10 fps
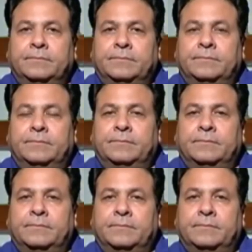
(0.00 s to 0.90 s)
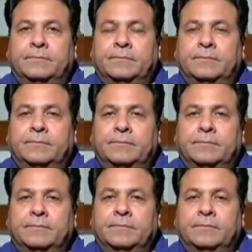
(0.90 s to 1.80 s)

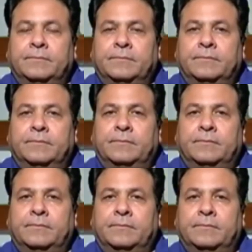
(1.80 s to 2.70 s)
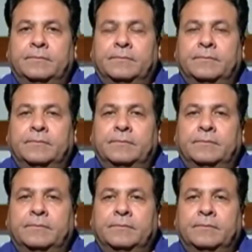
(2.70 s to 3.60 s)

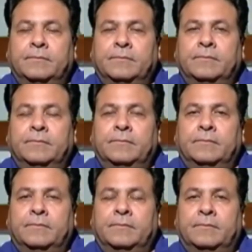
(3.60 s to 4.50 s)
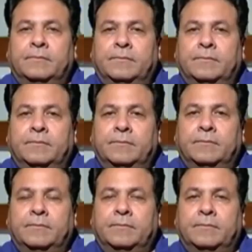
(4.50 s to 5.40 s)

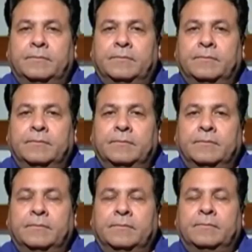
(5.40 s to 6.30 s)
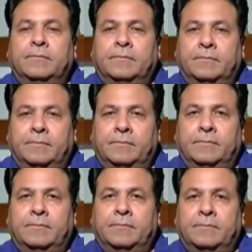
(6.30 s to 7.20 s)

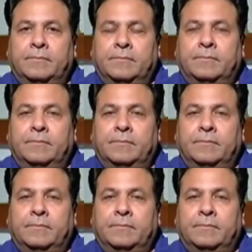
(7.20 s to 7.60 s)
The person shown says nothing.